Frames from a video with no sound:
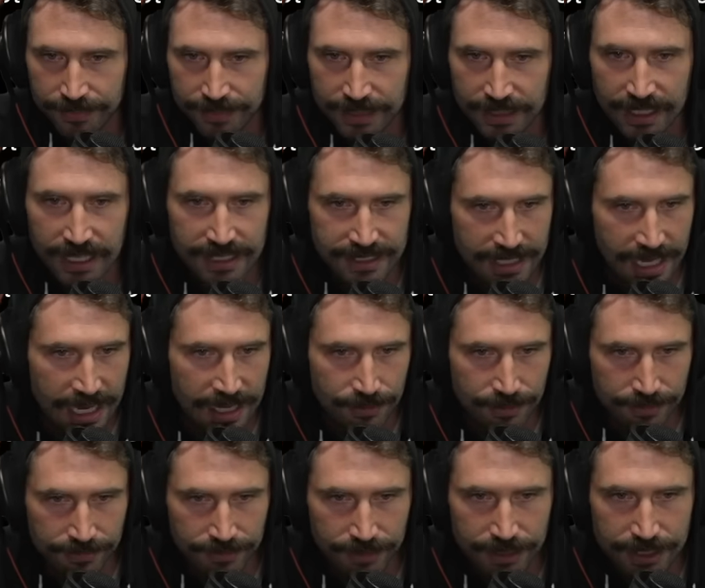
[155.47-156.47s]
Yes, I am
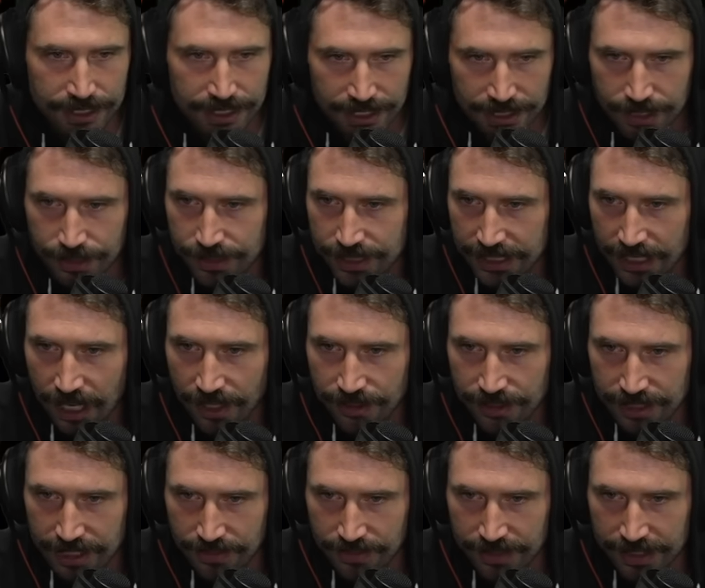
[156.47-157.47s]
referring to using
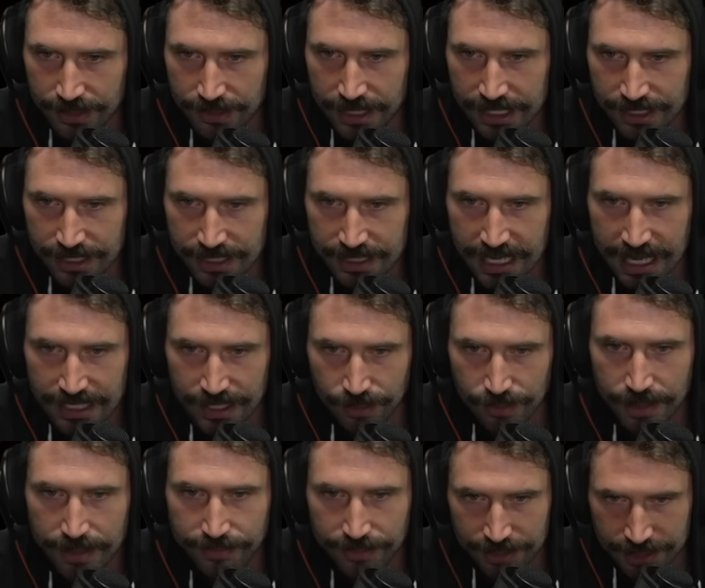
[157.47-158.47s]
others' configurations as a
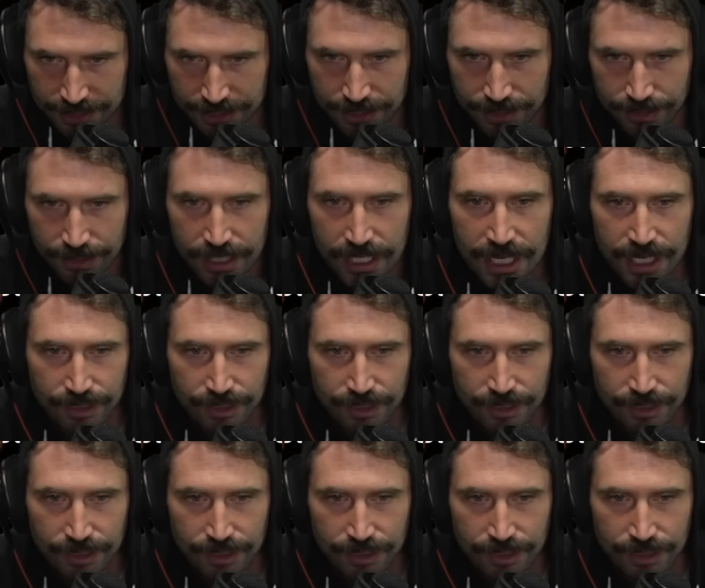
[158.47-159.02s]
reference too.